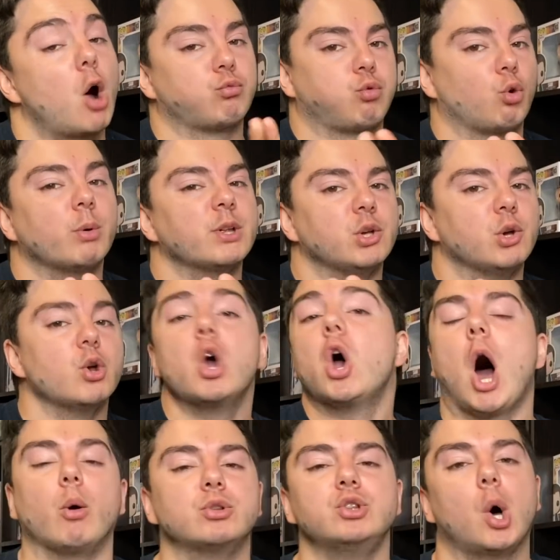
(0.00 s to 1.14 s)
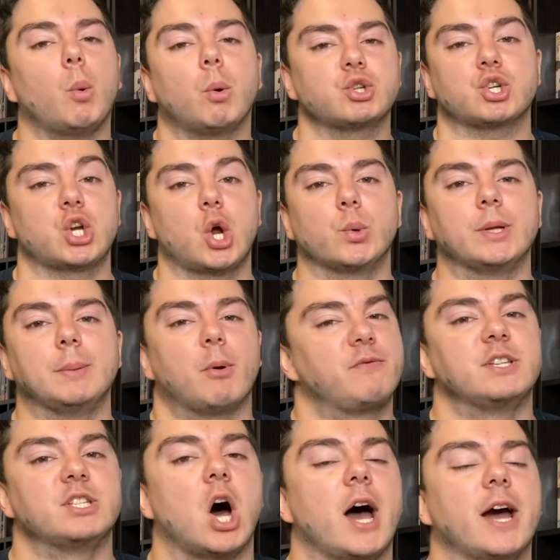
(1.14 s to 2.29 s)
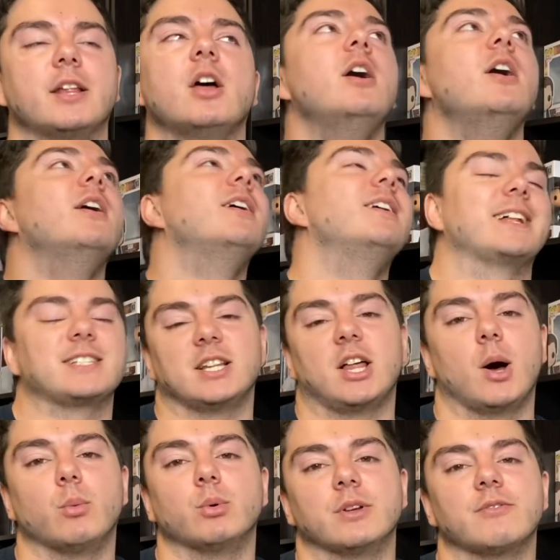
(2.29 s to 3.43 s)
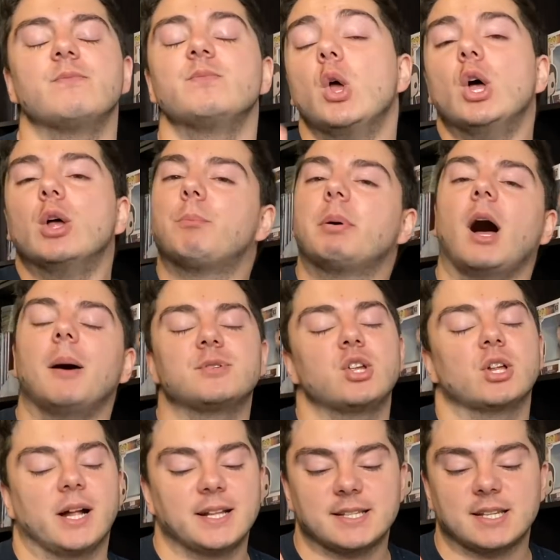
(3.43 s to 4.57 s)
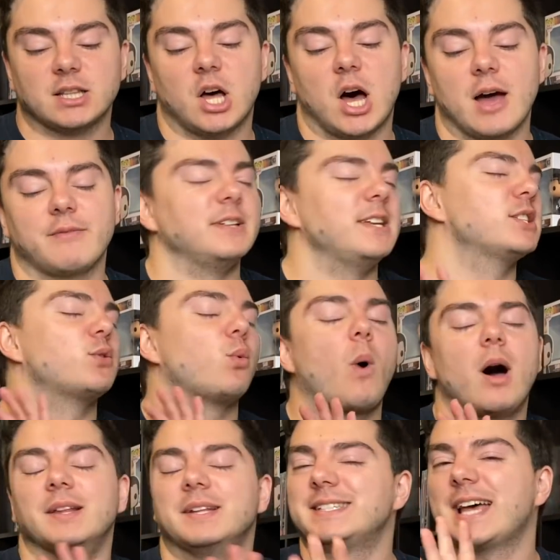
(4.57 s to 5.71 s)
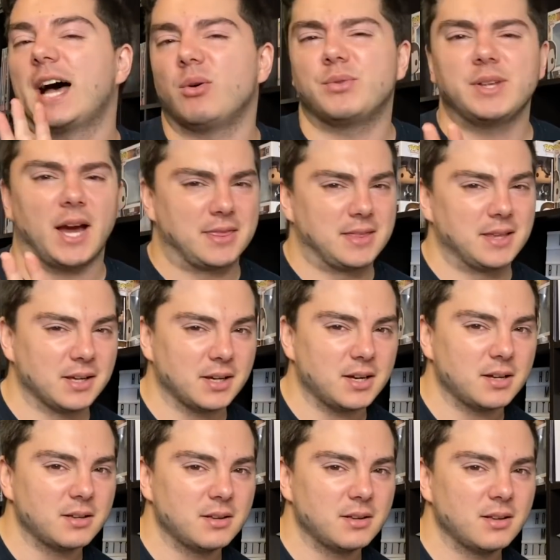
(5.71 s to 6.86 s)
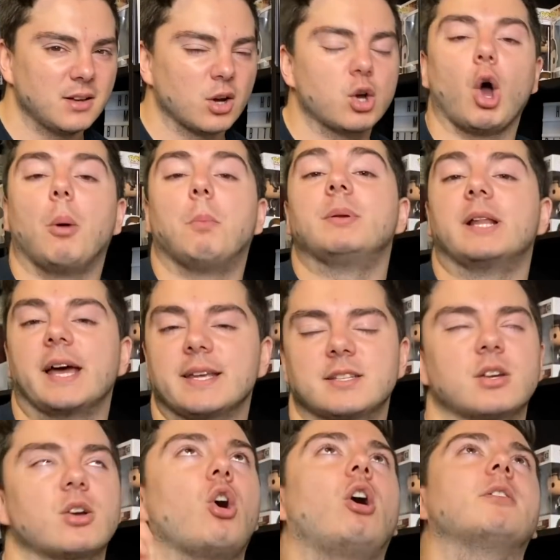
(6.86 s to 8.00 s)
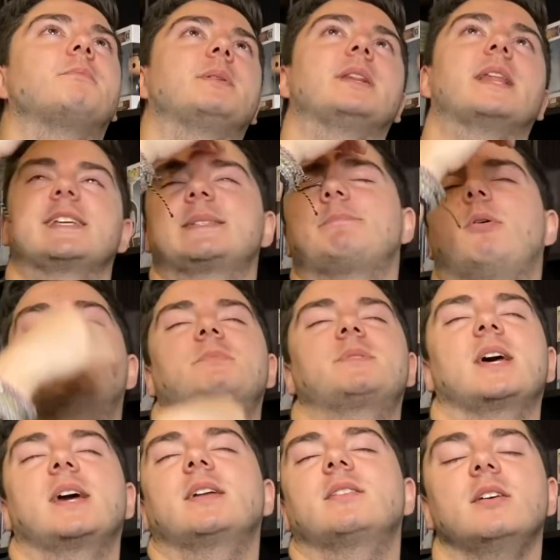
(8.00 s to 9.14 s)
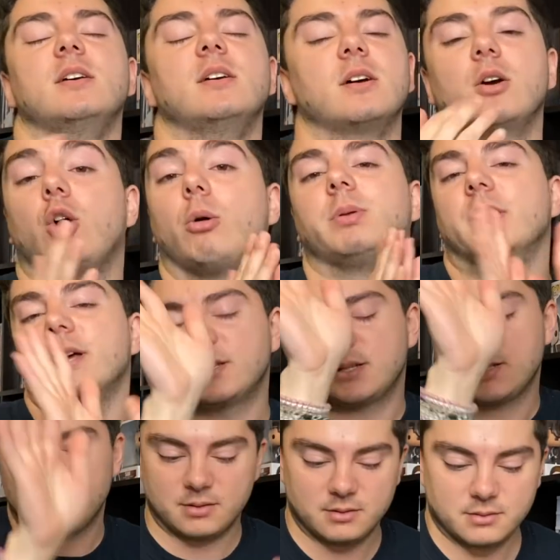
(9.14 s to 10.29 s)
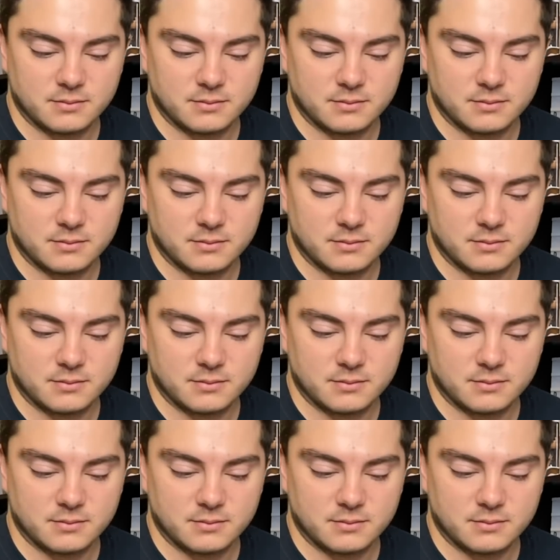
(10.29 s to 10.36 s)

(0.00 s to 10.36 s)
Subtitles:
I'll ruin you. I would not watch the show anymore if he died. That's a lie. I would have. But I'm so glad he's alive and he's well and he's healthy, I think. God bless. God bless, Pop Tate. God bless.